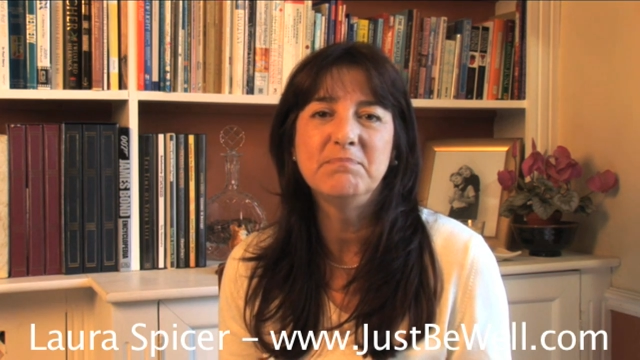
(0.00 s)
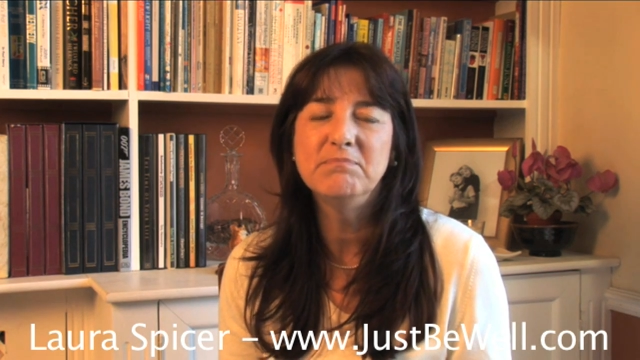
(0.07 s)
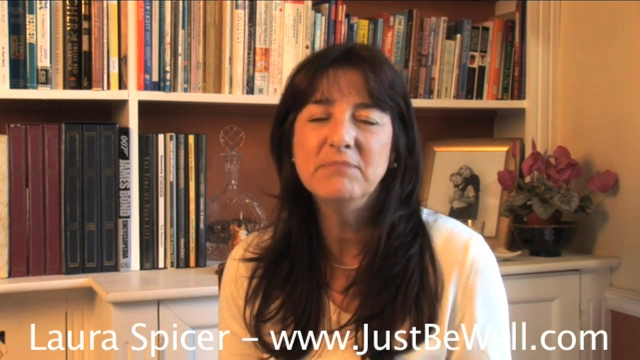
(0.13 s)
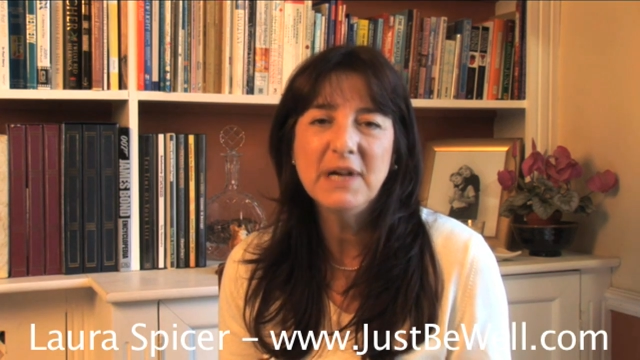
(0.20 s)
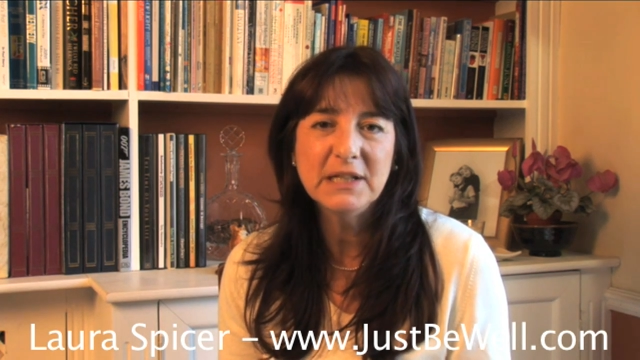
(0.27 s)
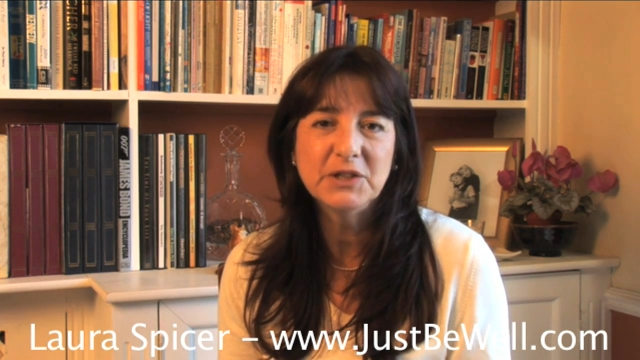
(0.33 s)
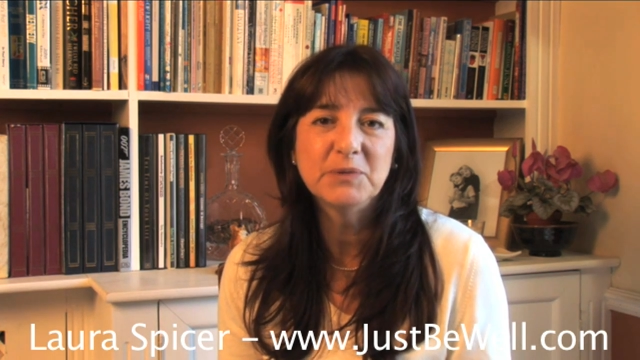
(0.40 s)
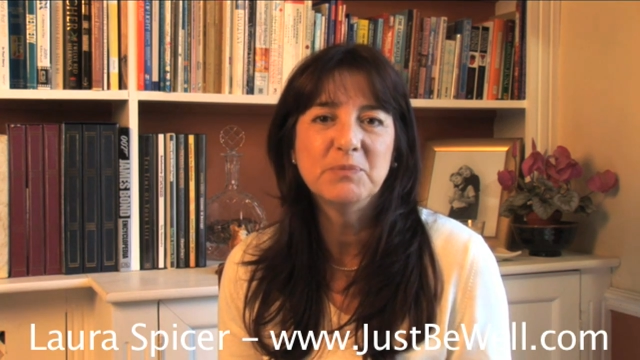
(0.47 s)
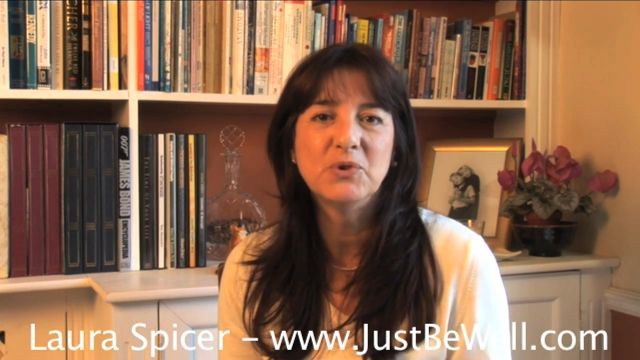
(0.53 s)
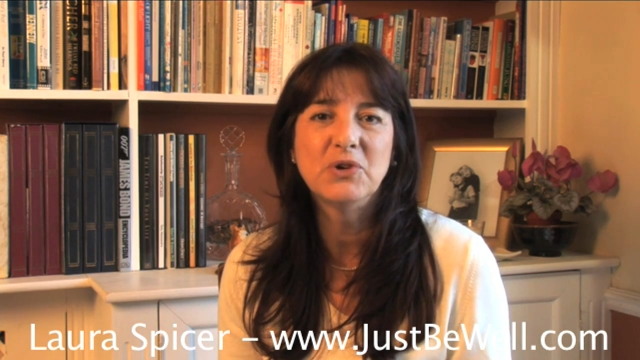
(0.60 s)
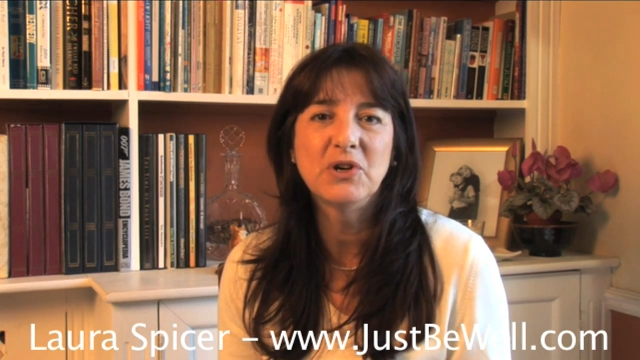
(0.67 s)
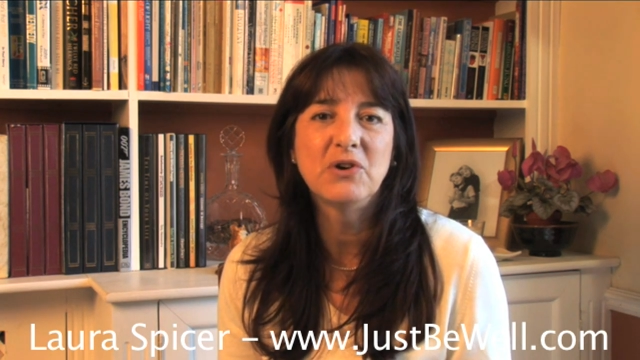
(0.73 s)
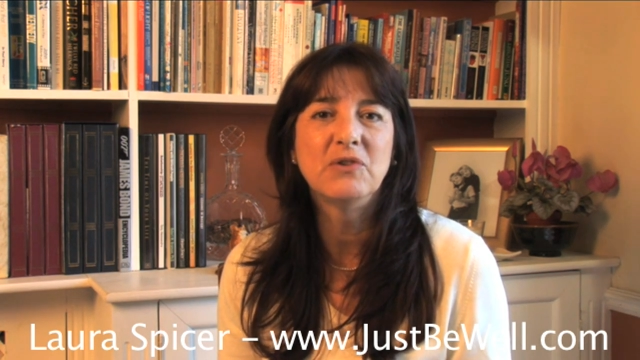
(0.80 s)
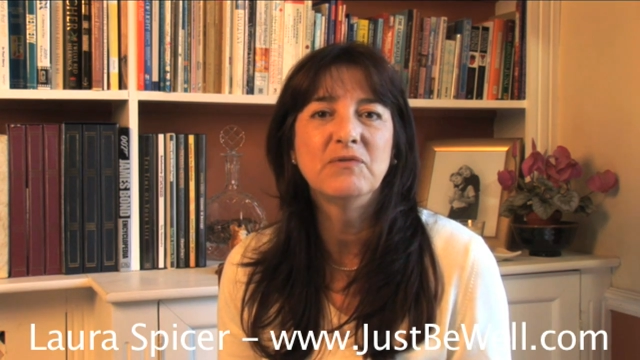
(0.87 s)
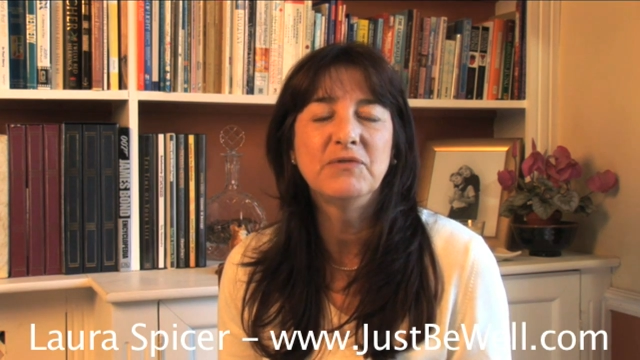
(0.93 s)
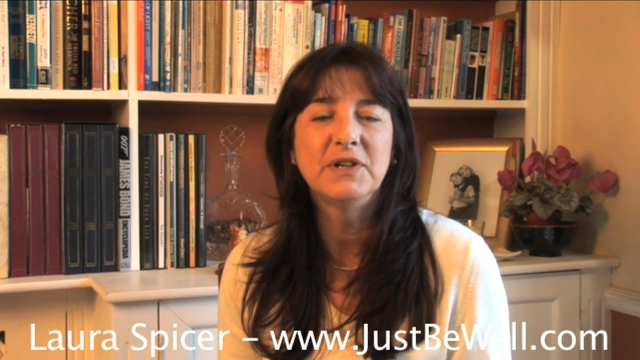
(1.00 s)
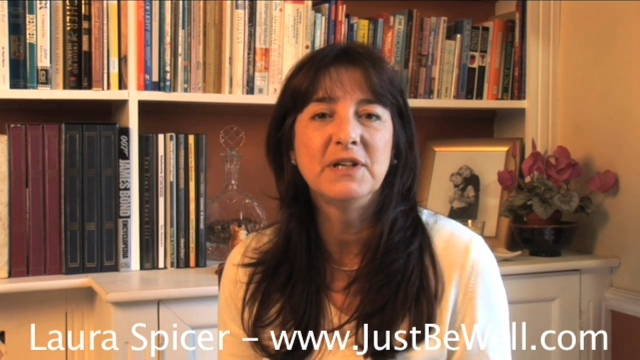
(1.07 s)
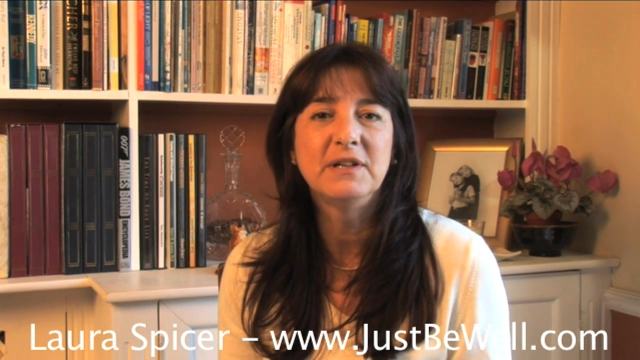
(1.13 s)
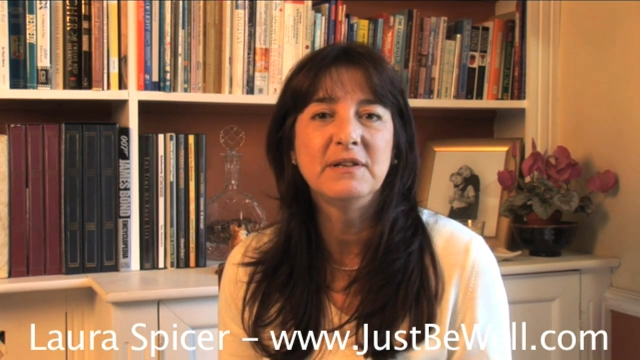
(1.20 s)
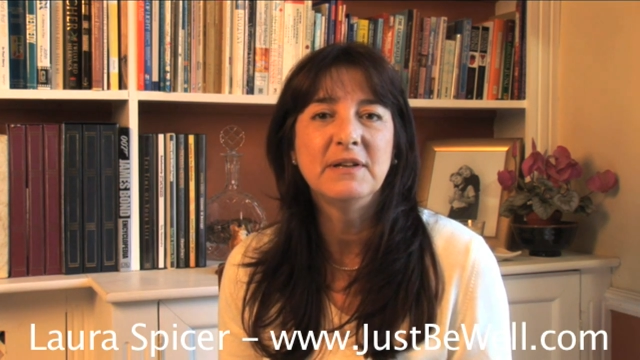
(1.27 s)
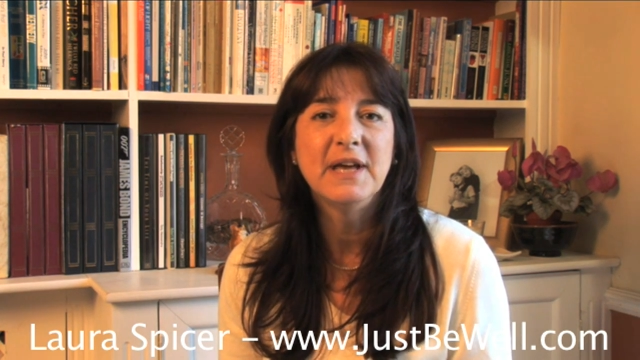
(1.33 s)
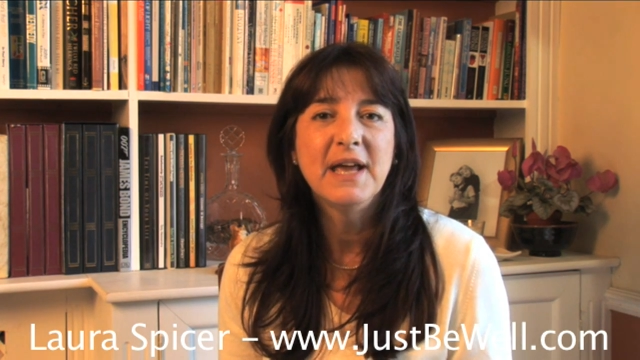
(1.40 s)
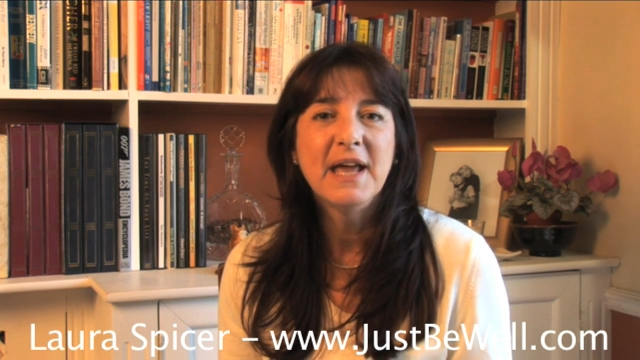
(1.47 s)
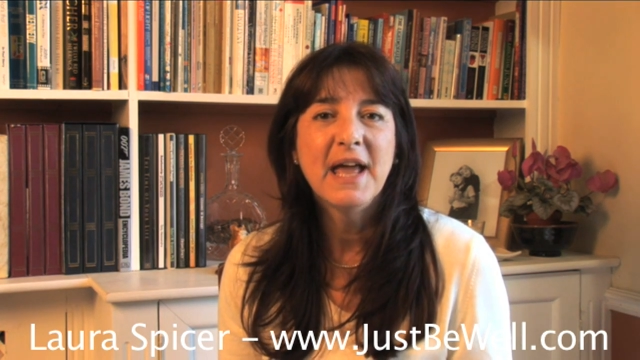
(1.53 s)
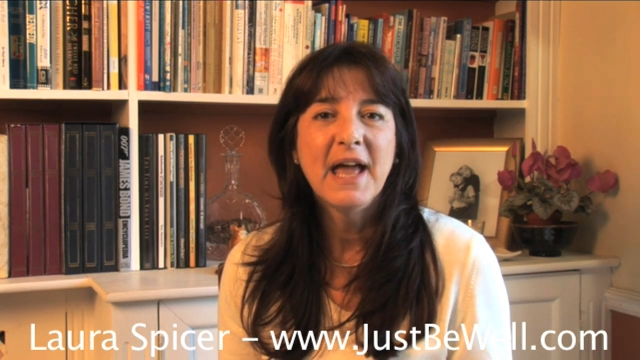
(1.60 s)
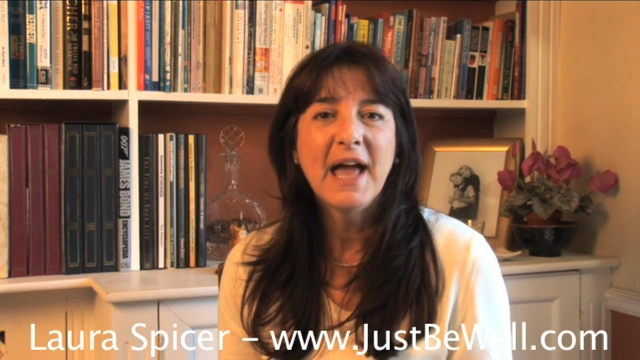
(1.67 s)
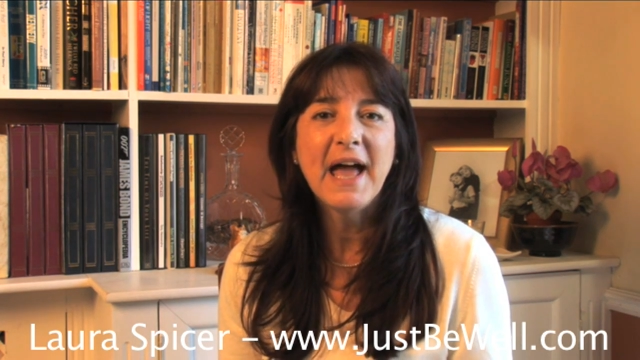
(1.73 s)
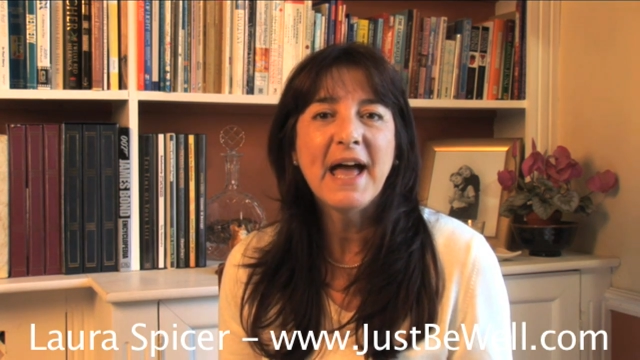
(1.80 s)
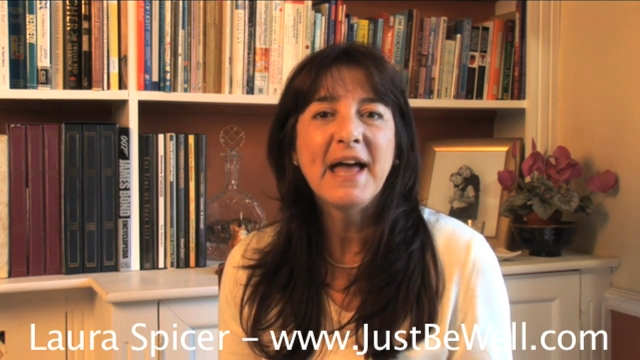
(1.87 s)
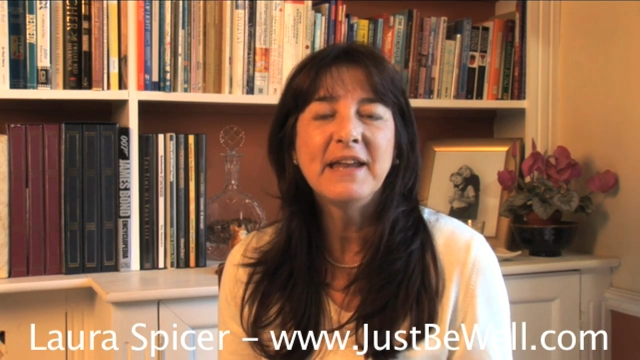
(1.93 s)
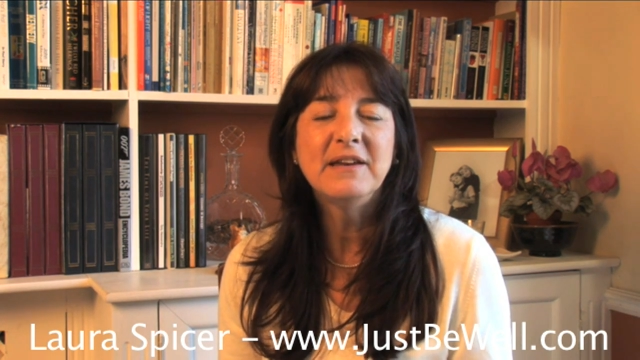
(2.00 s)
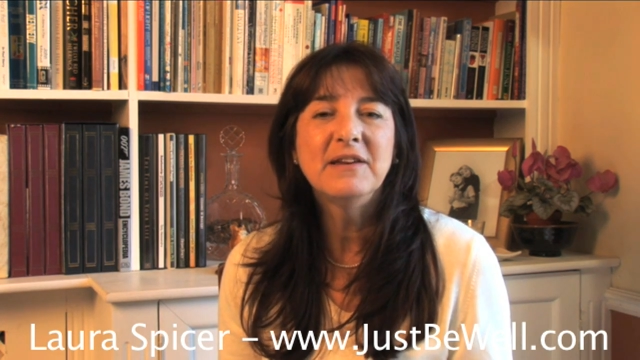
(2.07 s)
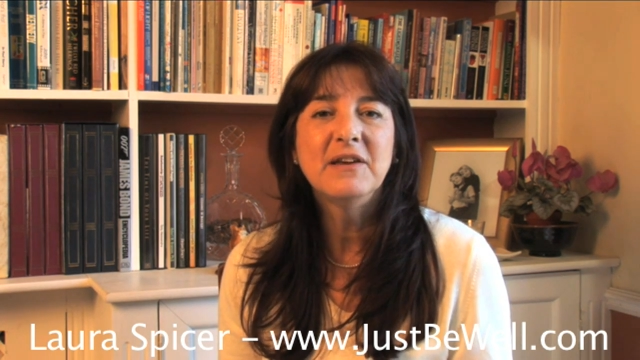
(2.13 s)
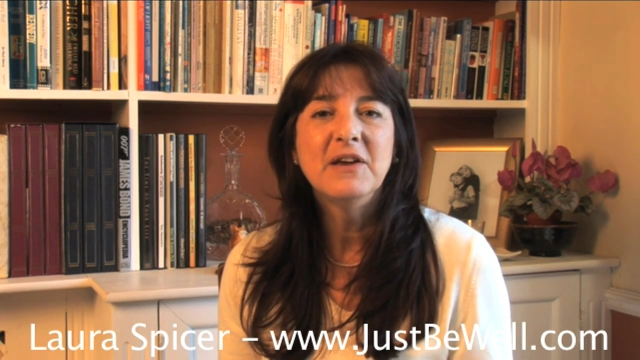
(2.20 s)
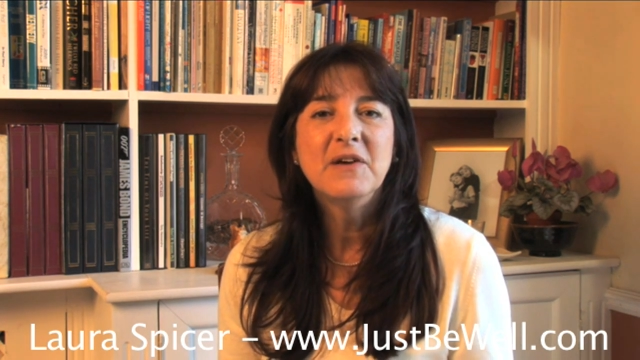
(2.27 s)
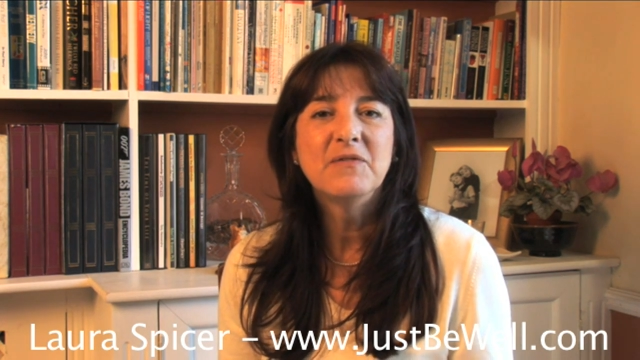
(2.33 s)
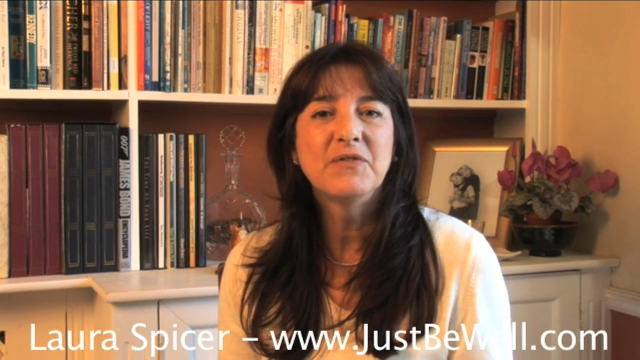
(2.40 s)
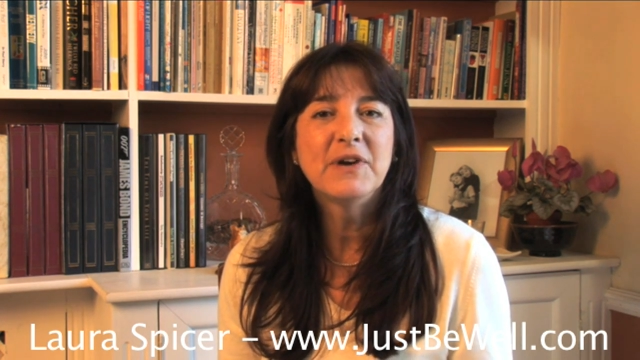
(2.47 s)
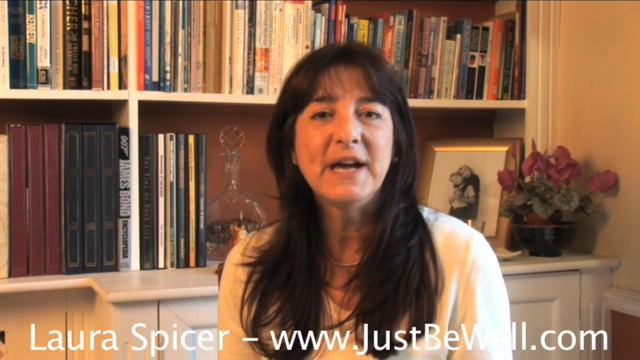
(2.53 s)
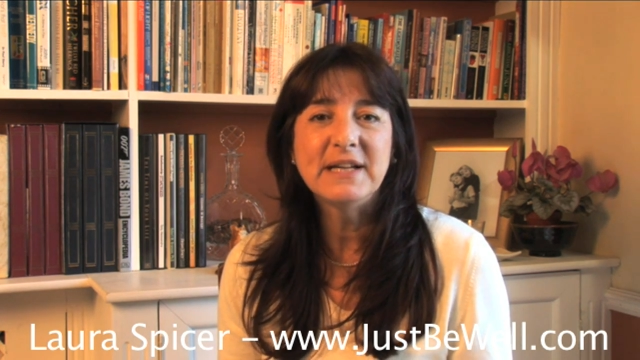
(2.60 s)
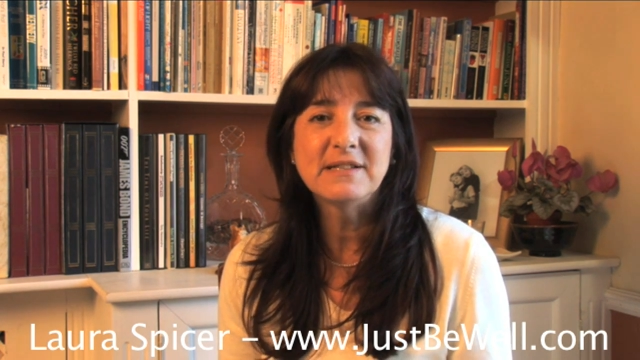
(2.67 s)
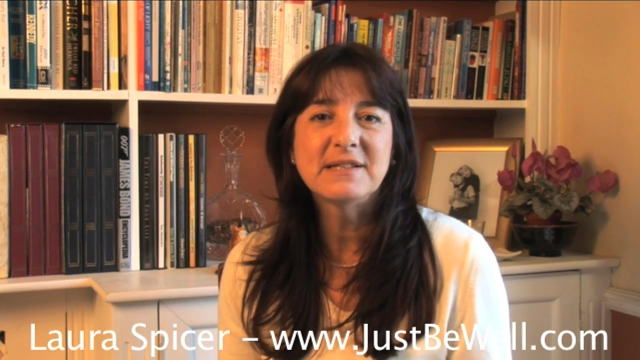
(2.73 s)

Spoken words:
much more confident, and for